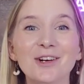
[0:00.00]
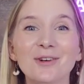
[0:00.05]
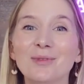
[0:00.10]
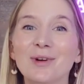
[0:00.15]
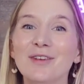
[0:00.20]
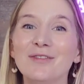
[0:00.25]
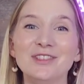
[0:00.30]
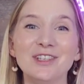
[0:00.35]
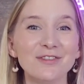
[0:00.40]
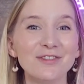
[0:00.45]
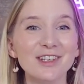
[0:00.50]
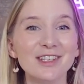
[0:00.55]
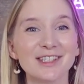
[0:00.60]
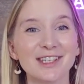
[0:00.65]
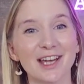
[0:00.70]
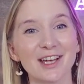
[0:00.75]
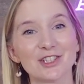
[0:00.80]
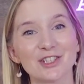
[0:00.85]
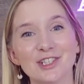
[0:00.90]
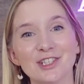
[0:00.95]
with different
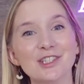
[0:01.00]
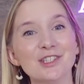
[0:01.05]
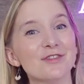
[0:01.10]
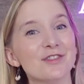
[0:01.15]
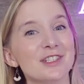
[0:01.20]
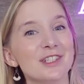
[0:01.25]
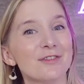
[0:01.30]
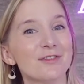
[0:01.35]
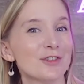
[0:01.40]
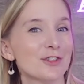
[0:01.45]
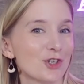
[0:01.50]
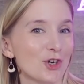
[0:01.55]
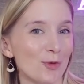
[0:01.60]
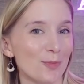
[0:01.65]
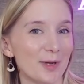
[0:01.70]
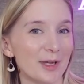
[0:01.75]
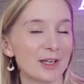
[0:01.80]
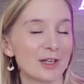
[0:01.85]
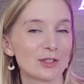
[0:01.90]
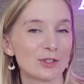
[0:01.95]
sections for different
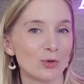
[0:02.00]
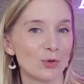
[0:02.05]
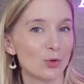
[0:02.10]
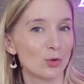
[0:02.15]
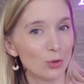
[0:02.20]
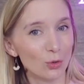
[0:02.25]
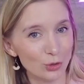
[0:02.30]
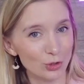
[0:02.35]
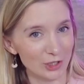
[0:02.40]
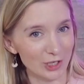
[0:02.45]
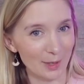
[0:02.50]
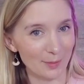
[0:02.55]
topics or course